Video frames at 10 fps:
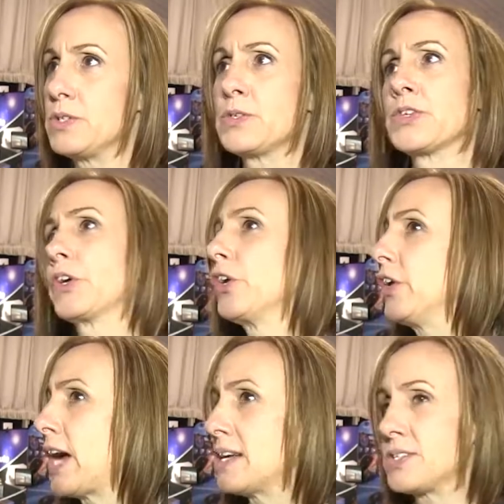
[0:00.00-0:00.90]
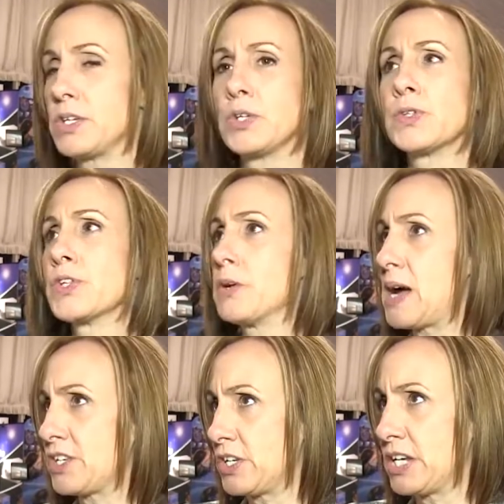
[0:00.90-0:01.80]
use their curiosity, use their
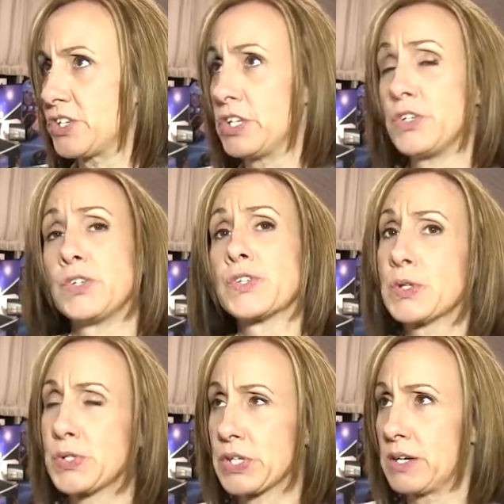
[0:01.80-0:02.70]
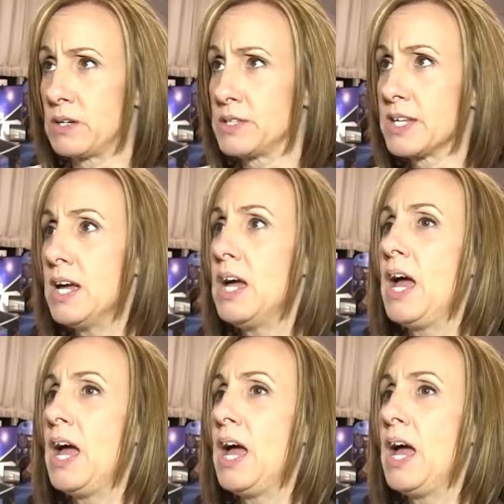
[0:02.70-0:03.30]
imagination, and use those skills,